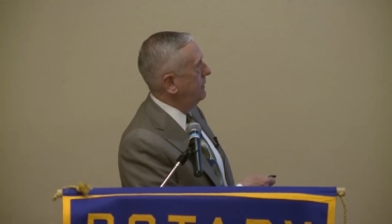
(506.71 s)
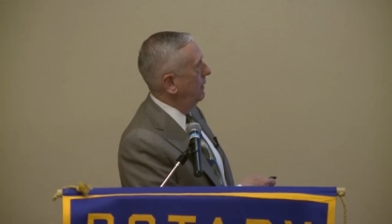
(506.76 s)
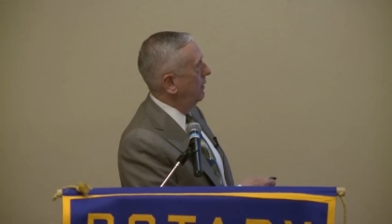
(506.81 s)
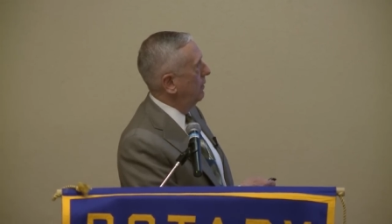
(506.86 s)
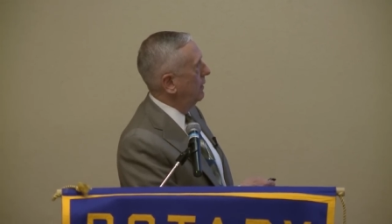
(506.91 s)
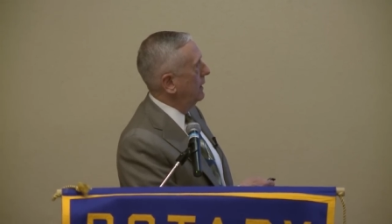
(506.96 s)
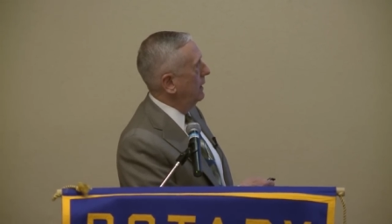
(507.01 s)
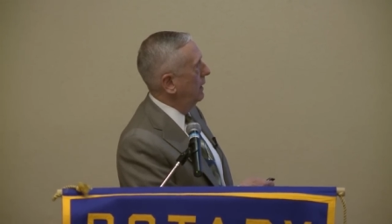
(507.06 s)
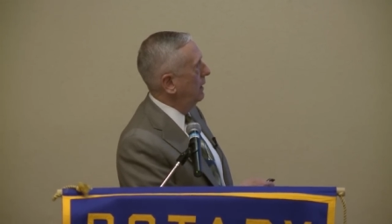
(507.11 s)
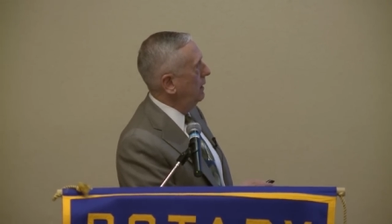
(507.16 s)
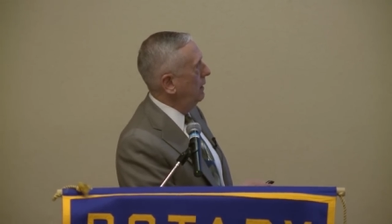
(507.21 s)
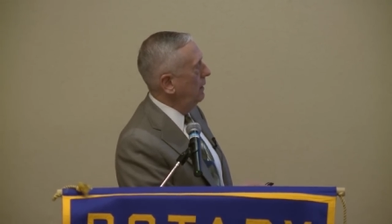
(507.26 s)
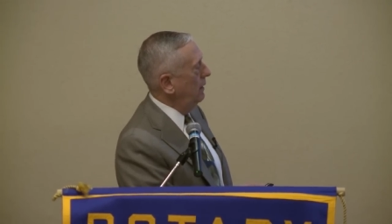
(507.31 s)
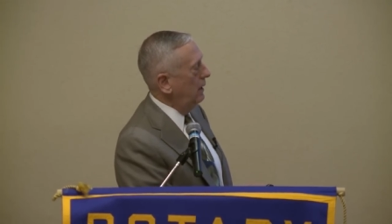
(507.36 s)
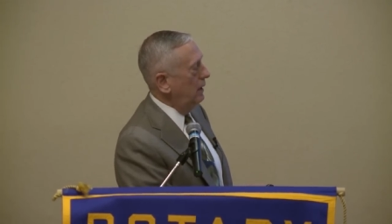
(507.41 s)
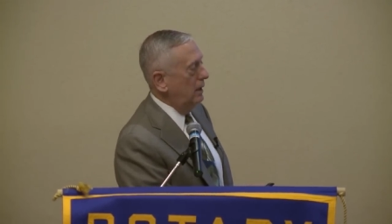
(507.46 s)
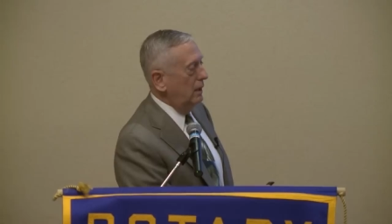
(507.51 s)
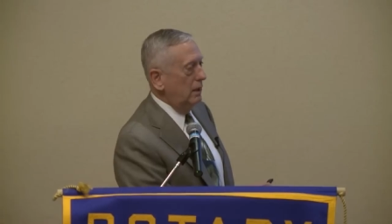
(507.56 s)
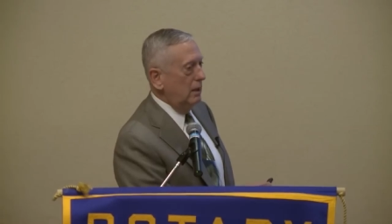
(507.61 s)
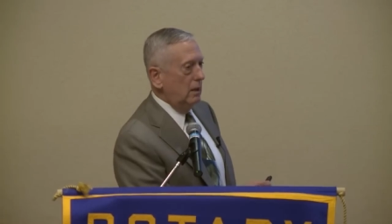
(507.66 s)
Syria.
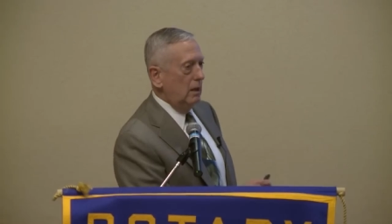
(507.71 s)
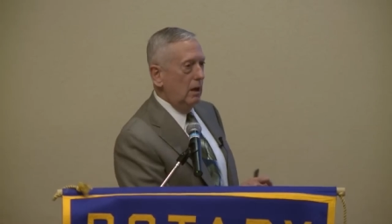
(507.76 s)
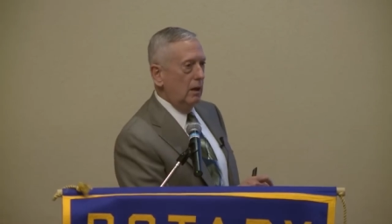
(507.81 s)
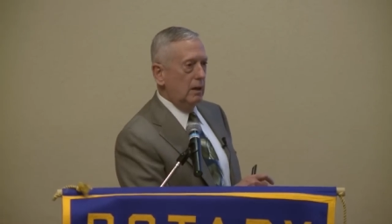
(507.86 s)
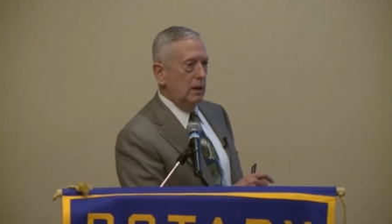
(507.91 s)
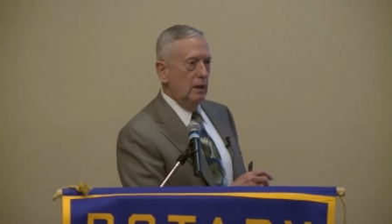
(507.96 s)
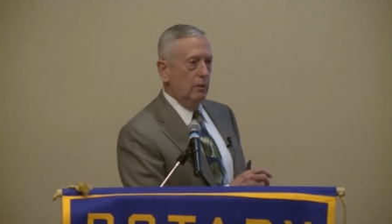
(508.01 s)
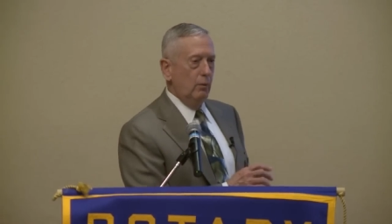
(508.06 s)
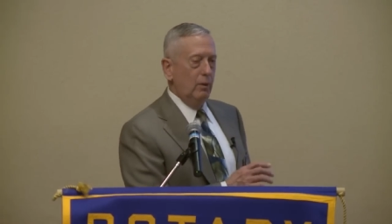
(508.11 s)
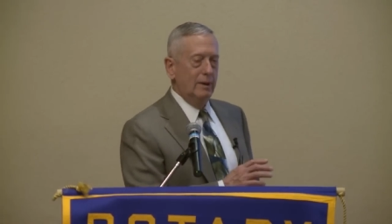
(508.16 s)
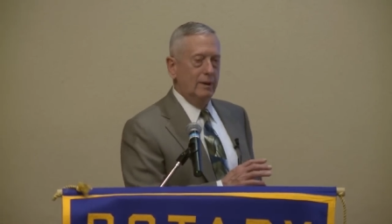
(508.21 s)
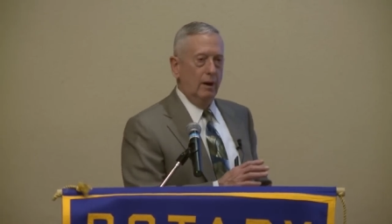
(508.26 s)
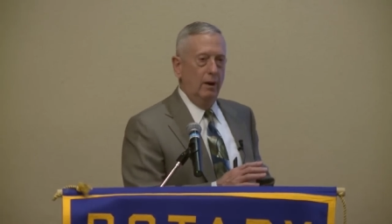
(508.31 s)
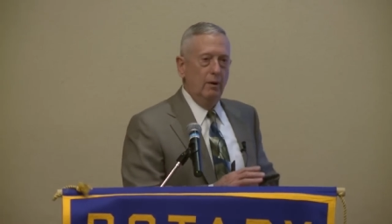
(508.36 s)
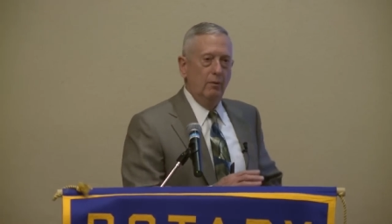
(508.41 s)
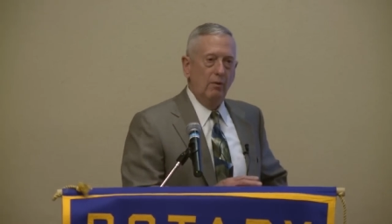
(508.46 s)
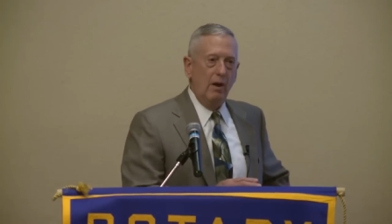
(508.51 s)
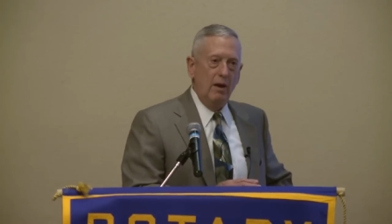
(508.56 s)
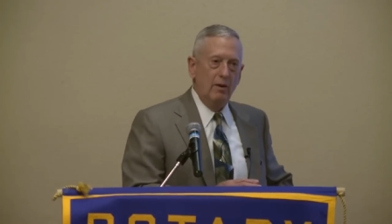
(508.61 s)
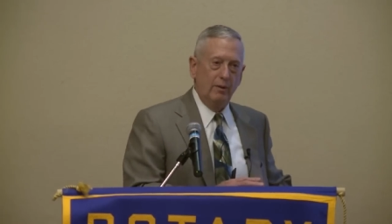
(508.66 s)
It, it, was a,
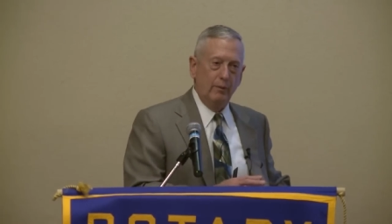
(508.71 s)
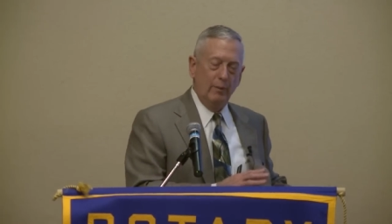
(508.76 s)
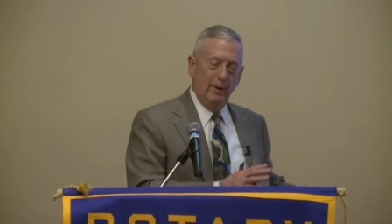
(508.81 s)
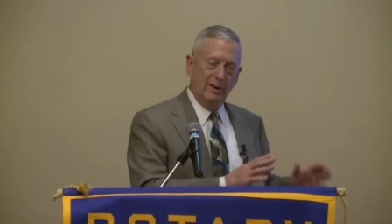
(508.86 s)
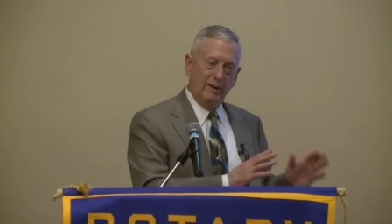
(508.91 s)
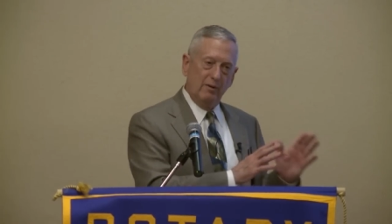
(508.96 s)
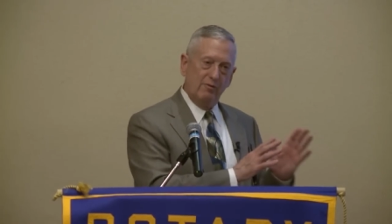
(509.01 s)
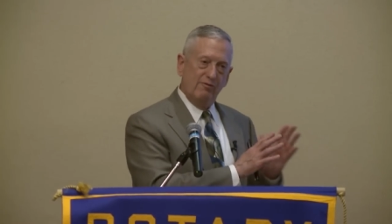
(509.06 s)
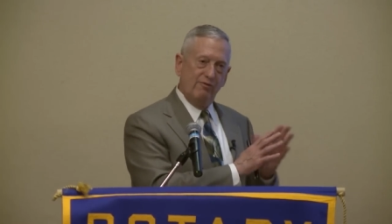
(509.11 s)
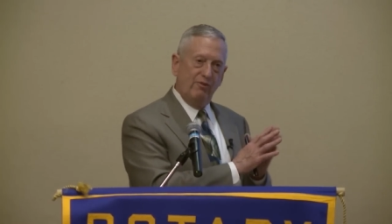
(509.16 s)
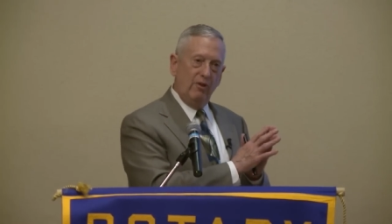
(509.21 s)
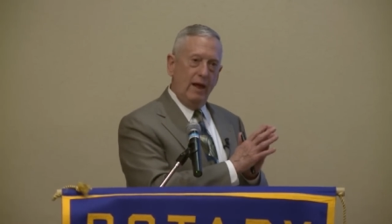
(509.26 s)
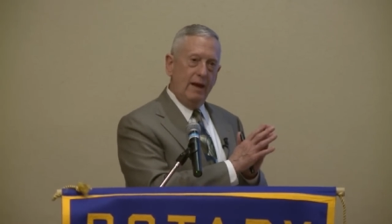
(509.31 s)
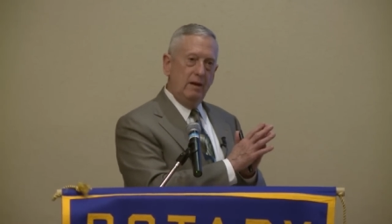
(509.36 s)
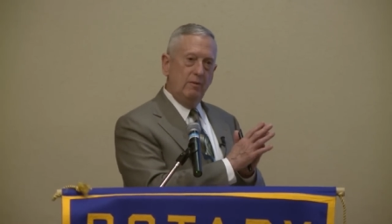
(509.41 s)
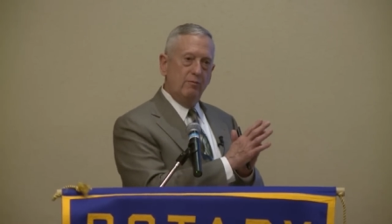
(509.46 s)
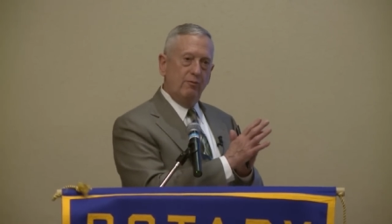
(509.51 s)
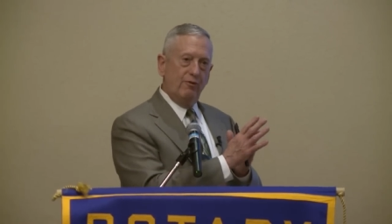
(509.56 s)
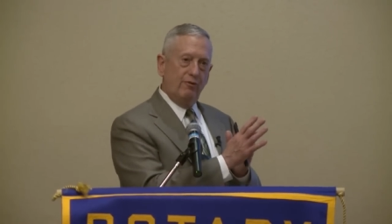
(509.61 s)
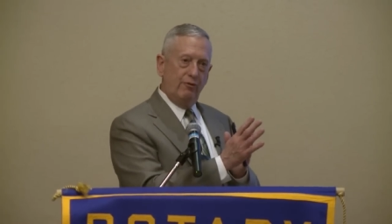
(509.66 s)
it was a
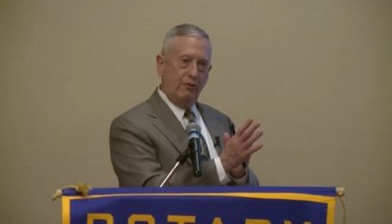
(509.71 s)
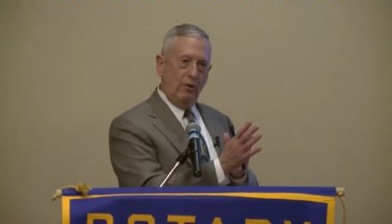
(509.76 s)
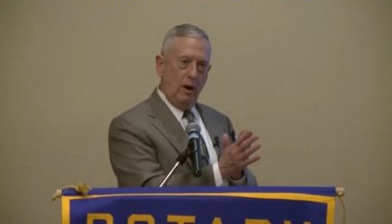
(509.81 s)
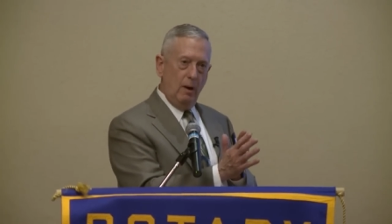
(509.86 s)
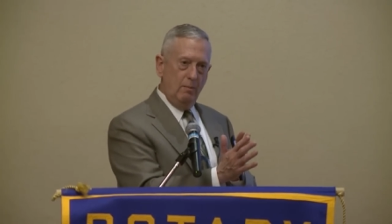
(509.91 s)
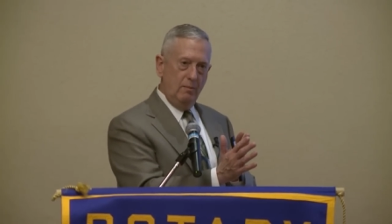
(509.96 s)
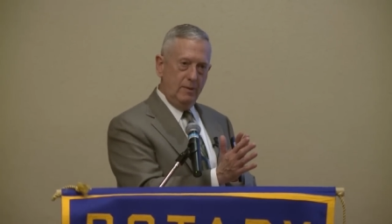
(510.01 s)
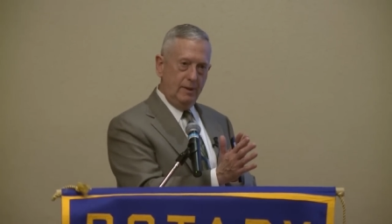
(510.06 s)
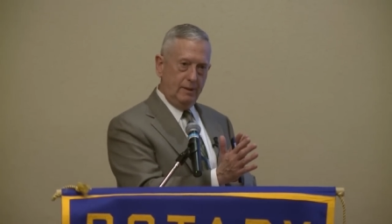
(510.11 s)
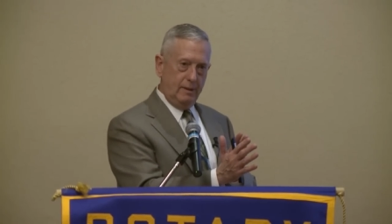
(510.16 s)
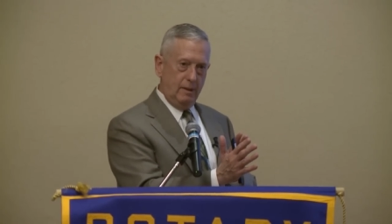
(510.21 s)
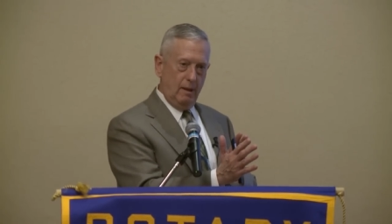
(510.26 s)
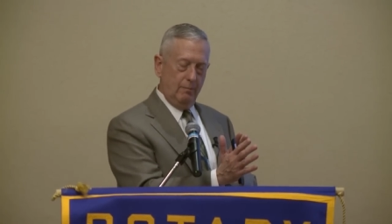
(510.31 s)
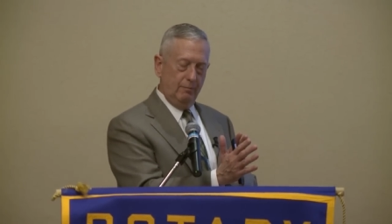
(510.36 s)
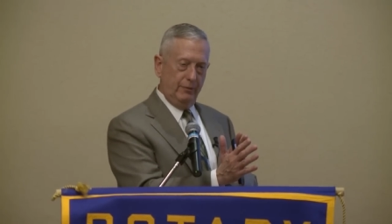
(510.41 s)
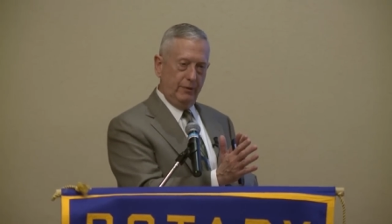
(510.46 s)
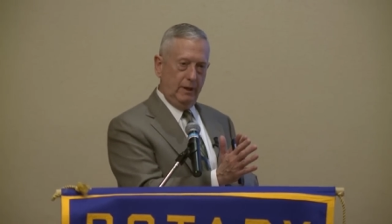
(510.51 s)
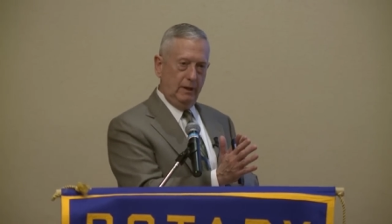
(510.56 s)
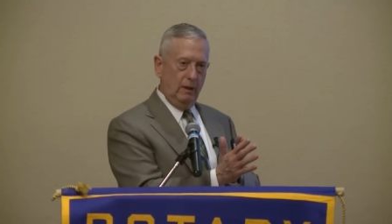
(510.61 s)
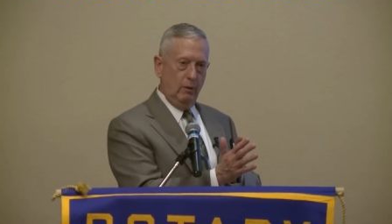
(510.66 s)
flight from
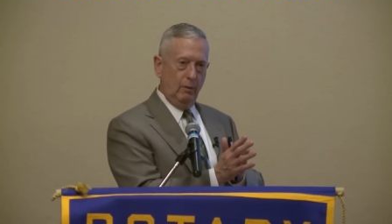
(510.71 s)
something.